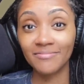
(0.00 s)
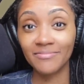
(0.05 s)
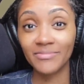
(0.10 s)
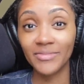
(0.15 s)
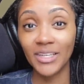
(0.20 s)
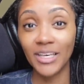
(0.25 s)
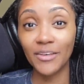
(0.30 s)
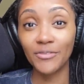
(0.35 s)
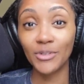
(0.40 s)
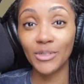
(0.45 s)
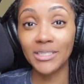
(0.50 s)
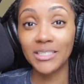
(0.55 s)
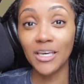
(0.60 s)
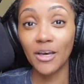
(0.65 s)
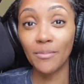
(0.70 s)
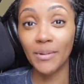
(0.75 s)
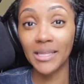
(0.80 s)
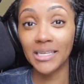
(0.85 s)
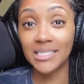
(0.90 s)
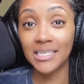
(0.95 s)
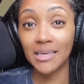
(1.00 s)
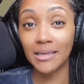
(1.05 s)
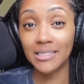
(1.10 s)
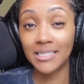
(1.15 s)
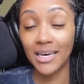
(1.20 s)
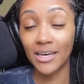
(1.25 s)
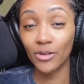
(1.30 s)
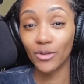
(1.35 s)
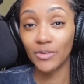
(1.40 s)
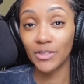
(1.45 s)
if you can tell by the
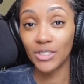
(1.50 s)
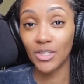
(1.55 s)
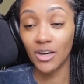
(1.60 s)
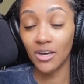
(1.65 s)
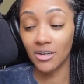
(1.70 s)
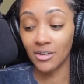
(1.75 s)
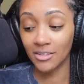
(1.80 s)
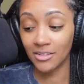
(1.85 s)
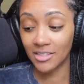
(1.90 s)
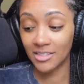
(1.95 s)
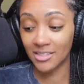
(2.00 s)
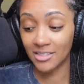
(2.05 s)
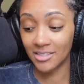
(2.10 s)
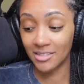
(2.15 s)
title of the song,